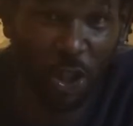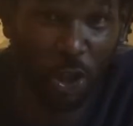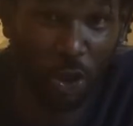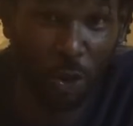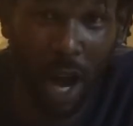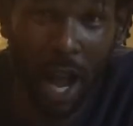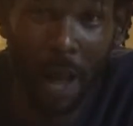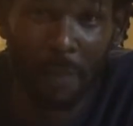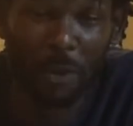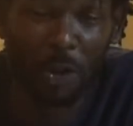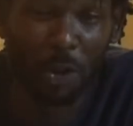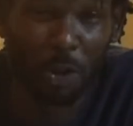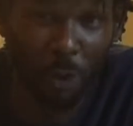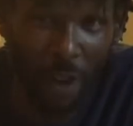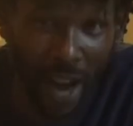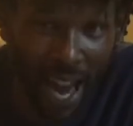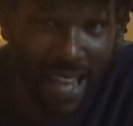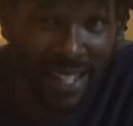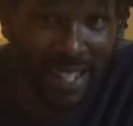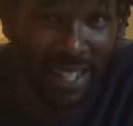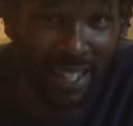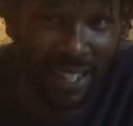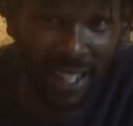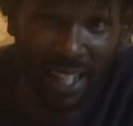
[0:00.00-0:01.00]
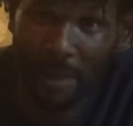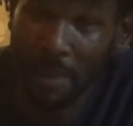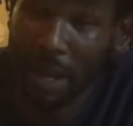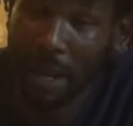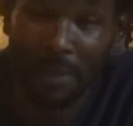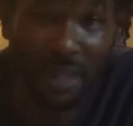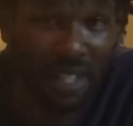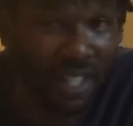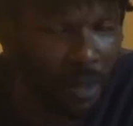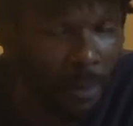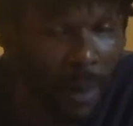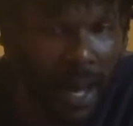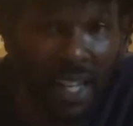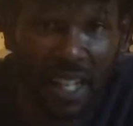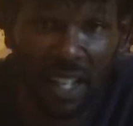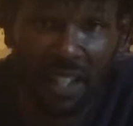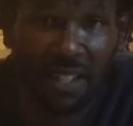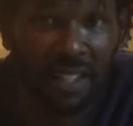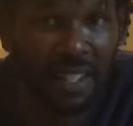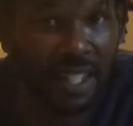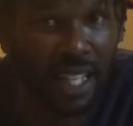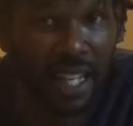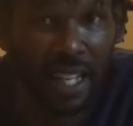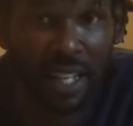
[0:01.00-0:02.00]
drop drastically and maybe somebody will
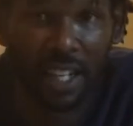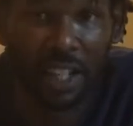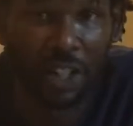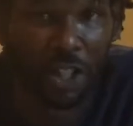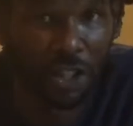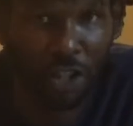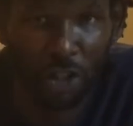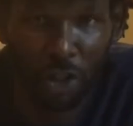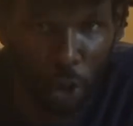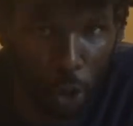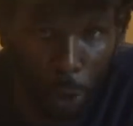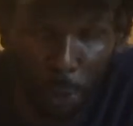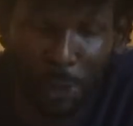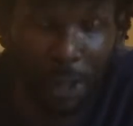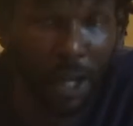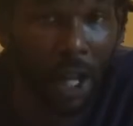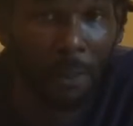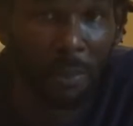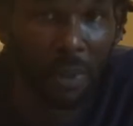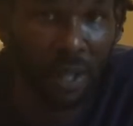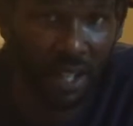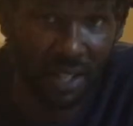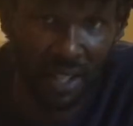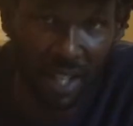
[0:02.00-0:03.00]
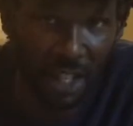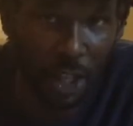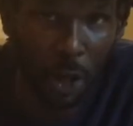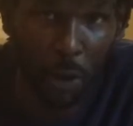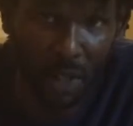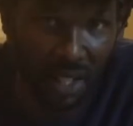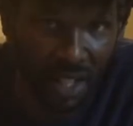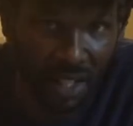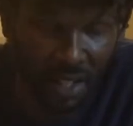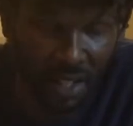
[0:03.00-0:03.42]
see it and just scoop it up because they know it's